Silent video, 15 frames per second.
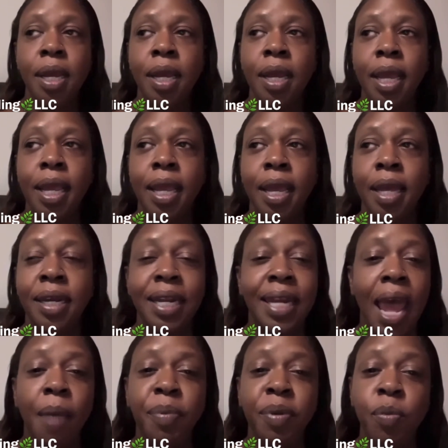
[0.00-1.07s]
And it
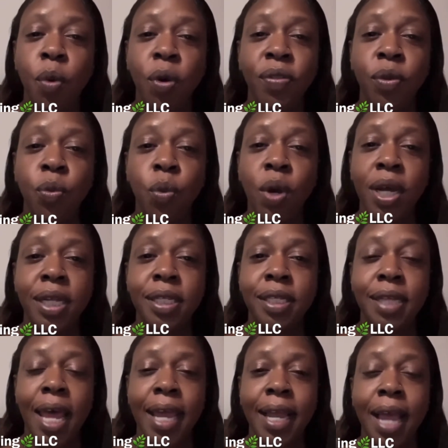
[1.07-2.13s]
happened more than once.
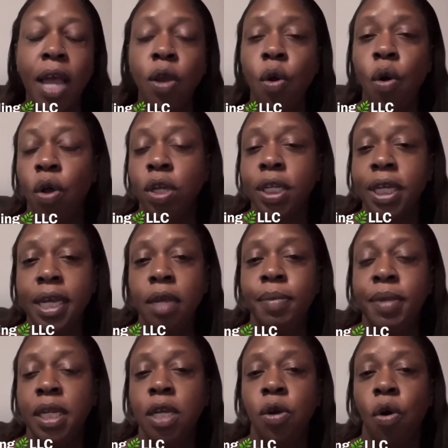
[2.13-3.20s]
Like, I called him and
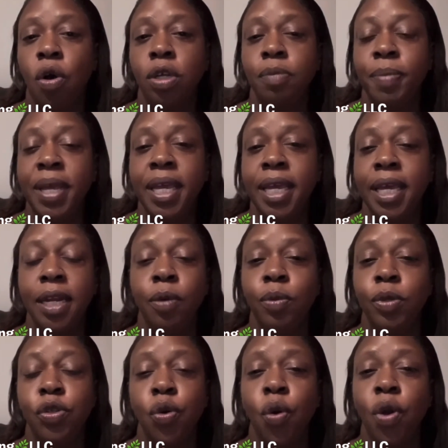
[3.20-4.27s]
he called me, and it
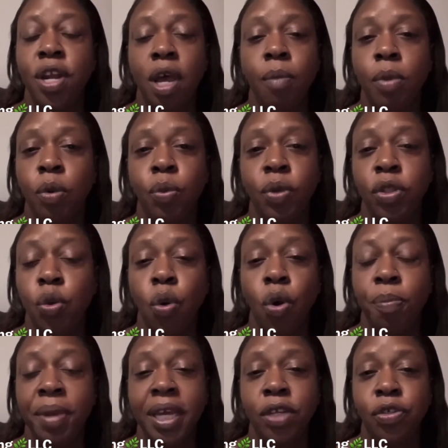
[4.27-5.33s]
was your number with your
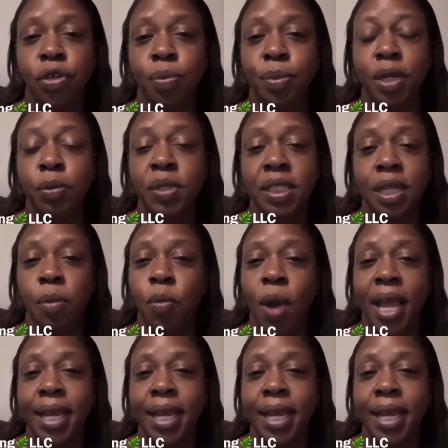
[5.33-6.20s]
picture, but it was some white